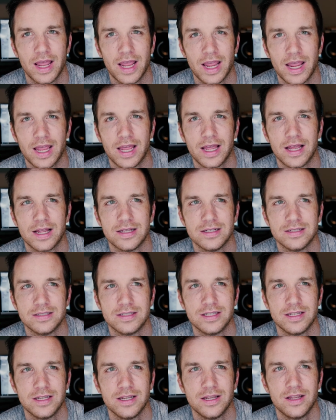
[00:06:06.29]

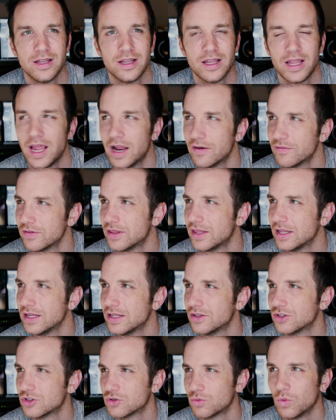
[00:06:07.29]
And everything
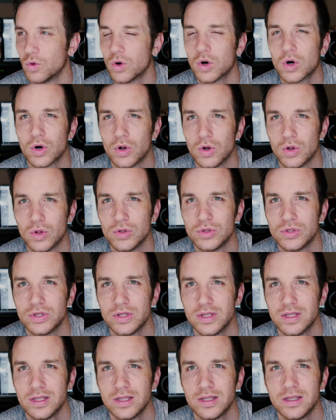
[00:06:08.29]
in this world
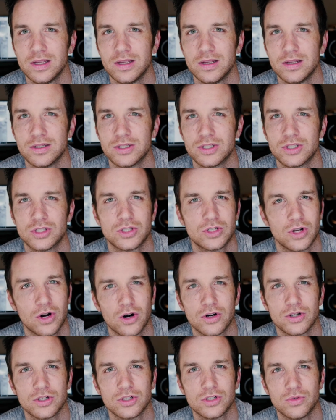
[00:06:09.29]

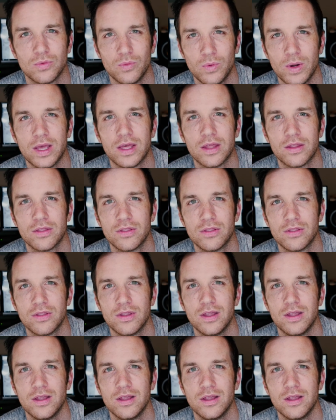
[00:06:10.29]
starts with,